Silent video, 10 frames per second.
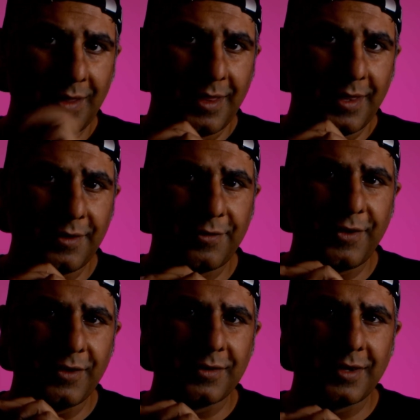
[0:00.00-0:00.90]
This
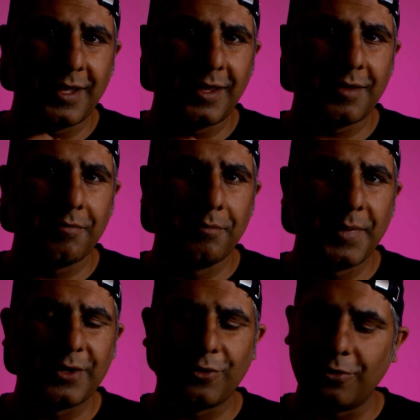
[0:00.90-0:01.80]
feels like
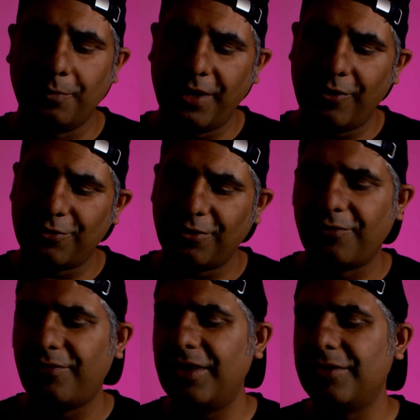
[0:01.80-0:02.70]
metal, but it also
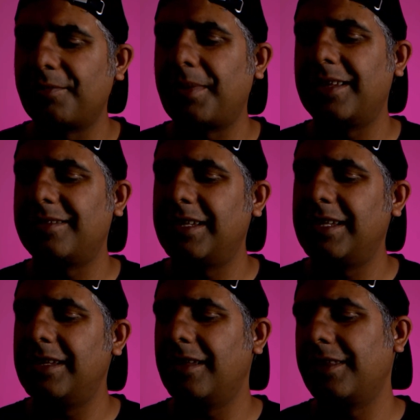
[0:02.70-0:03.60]
feels
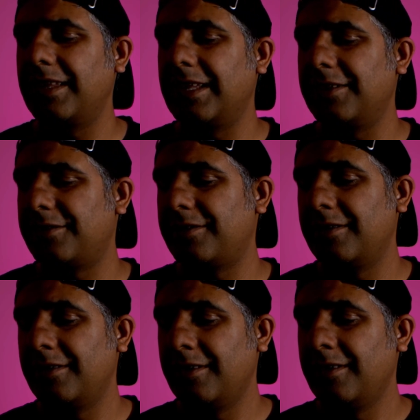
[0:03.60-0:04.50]
plasticky. I think that's
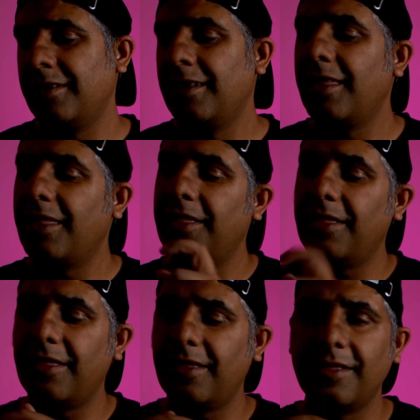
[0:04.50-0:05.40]

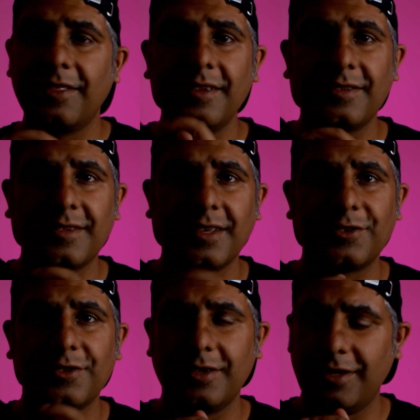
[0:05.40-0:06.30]
this
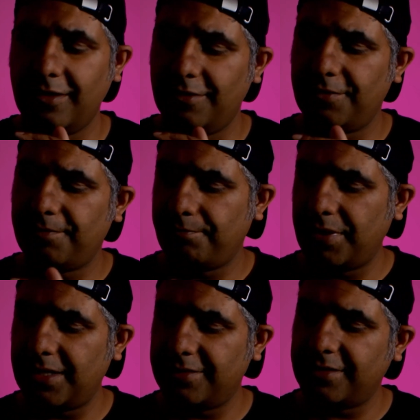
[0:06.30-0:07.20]
section here is
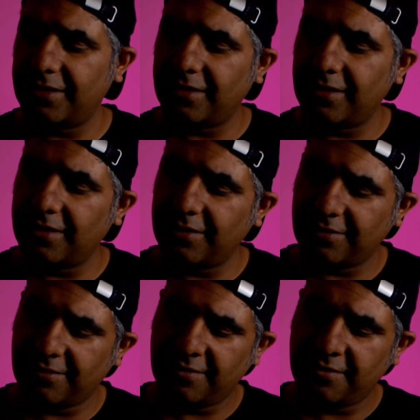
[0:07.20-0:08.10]
plastic, I guess.